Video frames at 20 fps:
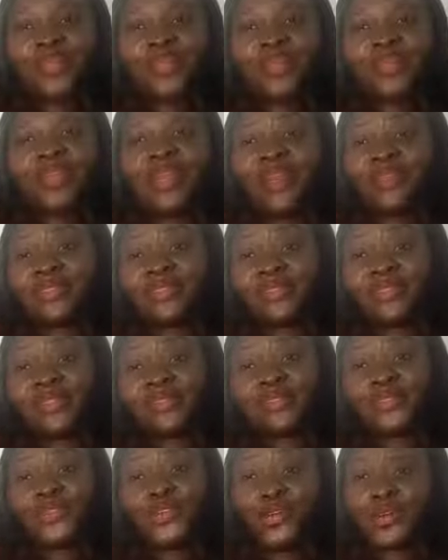nurses,
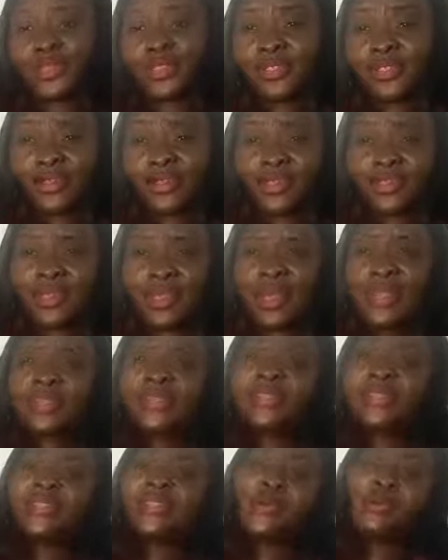doctors,
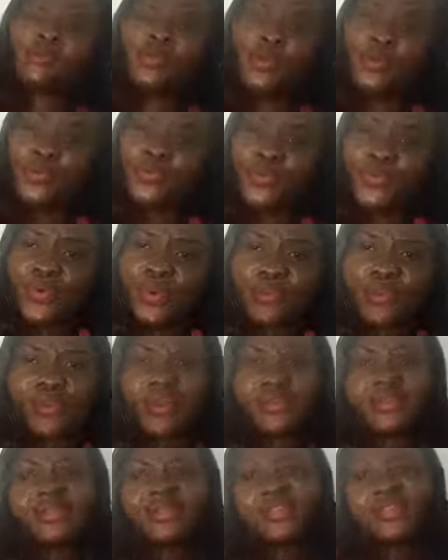support
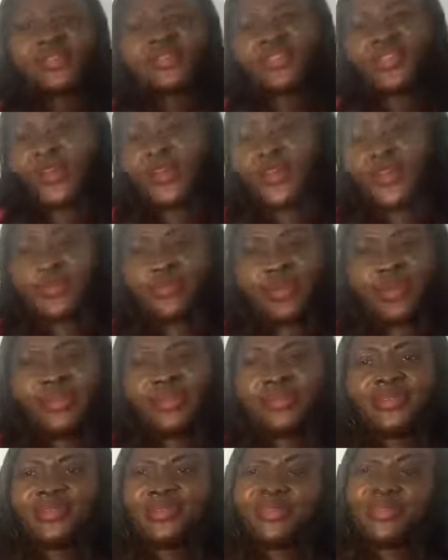workers,
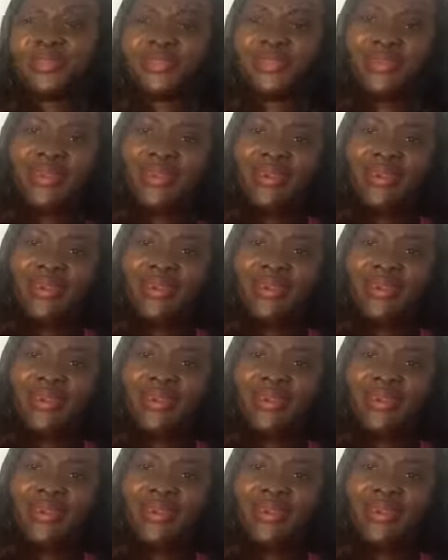therapists,